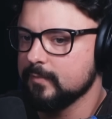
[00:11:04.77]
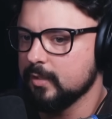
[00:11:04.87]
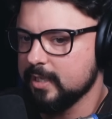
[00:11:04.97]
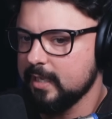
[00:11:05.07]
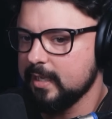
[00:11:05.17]

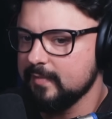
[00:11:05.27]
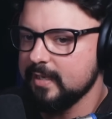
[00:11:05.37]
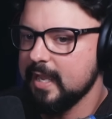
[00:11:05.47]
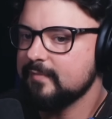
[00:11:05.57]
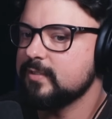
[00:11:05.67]
okay, and
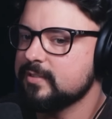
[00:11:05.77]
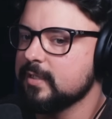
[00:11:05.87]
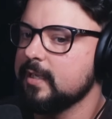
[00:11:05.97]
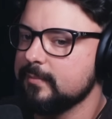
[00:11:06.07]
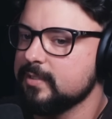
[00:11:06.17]
they'd have to
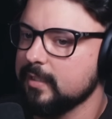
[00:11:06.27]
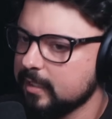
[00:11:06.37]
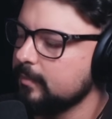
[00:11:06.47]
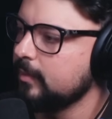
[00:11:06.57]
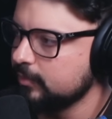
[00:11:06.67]
sign him to
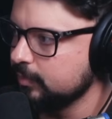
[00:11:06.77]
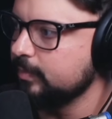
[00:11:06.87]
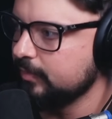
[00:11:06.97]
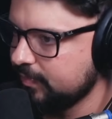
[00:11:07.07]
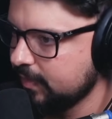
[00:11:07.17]
like a
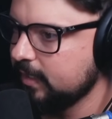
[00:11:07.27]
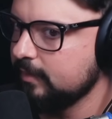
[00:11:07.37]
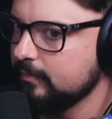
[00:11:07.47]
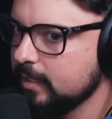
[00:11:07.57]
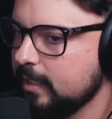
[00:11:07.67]
multiple
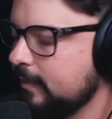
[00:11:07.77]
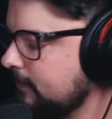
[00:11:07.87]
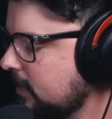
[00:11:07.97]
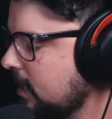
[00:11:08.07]
thing, right?